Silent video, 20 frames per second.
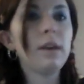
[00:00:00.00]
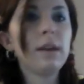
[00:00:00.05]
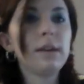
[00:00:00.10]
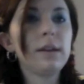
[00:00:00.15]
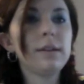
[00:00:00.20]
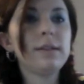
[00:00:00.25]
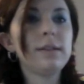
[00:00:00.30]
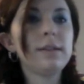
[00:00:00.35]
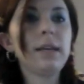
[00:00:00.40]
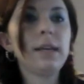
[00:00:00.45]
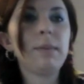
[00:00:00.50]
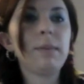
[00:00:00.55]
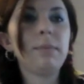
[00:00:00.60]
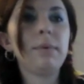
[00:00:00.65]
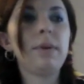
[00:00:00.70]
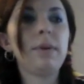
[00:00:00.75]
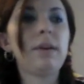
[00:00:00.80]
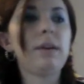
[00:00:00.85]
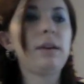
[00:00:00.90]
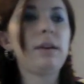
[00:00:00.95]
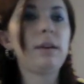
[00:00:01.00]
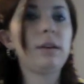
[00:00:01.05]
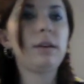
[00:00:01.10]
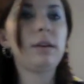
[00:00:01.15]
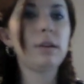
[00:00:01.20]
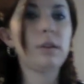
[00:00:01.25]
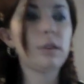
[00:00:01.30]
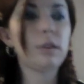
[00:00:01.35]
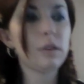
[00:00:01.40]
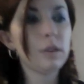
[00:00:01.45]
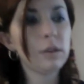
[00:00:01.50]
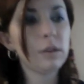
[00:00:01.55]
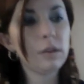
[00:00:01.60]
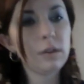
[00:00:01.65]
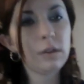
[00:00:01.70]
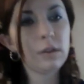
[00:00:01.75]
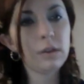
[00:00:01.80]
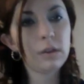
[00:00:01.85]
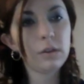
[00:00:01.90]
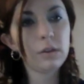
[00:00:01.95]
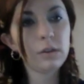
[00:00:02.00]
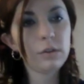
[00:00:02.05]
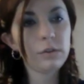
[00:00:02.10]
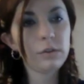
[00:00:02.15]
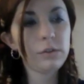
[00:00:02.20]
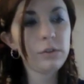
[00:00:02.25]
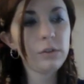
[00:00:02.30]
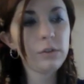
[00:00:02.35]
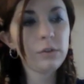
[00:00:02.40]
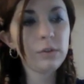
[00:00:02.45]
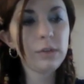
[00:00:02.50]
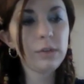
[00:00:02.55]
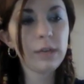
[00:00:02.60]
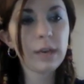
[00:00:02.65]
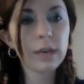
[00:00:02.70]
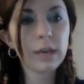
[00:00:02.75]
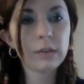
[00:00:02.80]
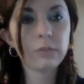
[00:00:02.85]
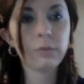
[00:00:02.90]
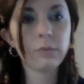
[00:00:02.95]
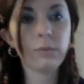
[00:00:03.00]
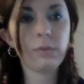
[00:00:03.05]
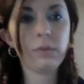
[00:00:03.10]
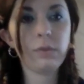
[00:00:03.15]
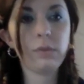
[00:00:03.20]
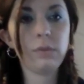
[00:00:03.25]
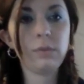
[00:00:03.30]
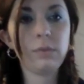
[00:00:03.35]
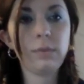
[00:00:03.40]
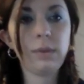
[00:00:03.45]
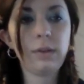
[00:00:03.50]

tape it to the actual hoop.